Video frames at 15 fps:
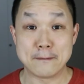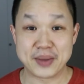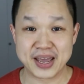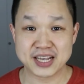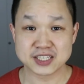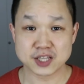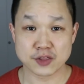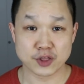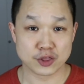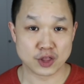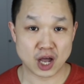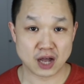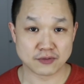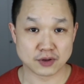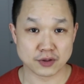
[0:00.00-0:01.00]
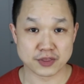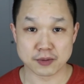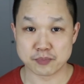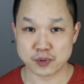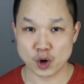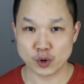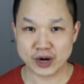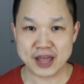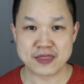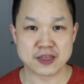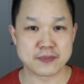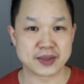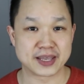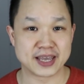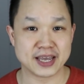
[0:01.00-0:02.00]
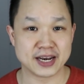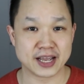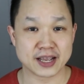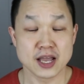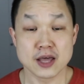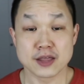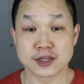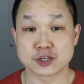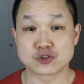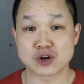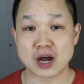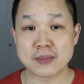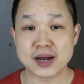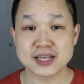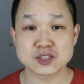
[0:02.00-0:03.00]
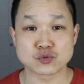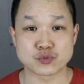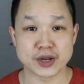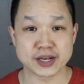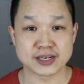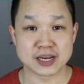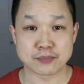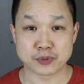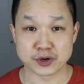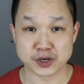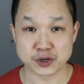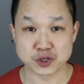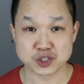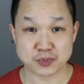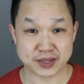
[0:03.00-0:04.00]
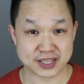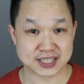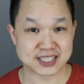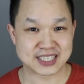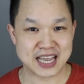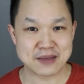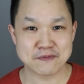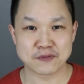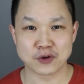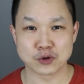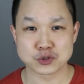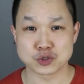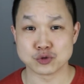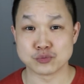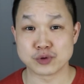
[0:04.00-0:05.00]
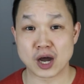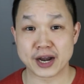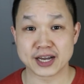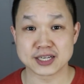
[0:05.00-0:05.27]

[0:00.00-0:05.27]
Based on the novel The Boat and the Beginning, the drama is written and produced by the same folks who brought